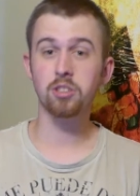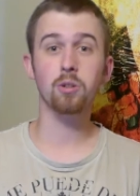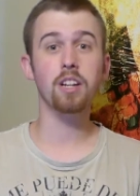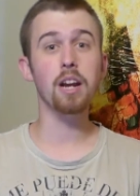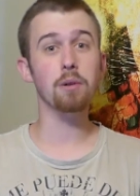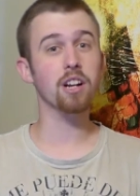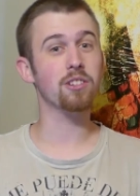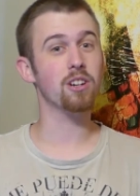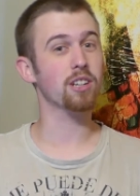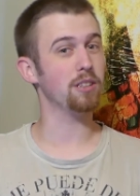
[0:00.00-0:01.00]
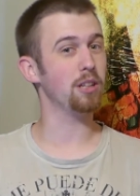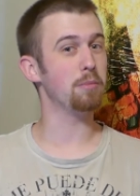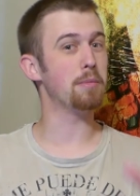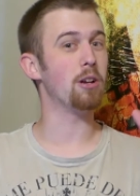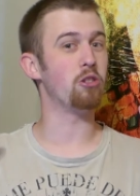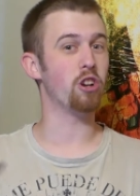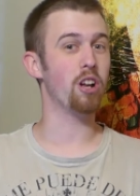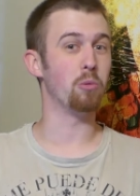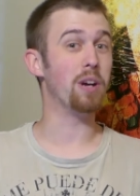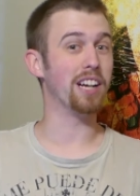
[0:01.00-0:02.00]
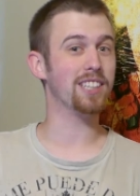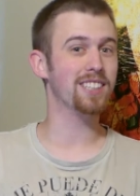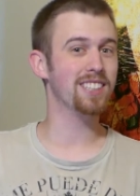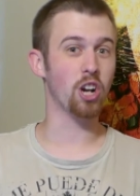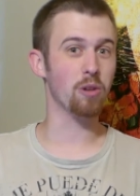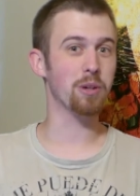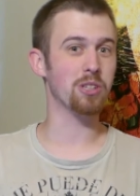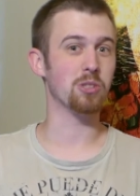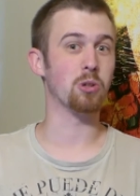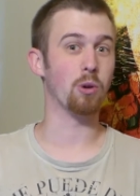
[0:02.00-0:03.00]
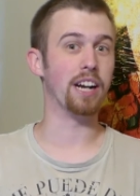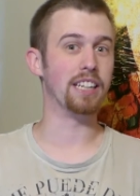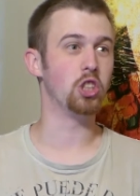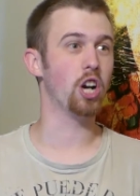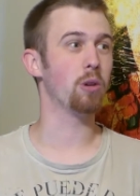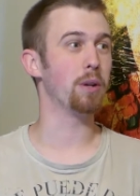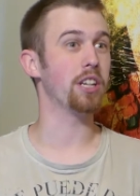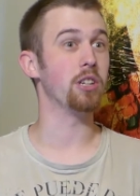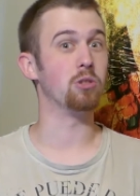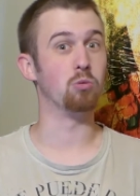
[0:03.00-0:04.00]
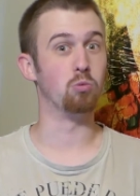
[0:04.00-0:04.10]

So today we're going to talk a little bit about John Wick. John Wick is great. John Wick is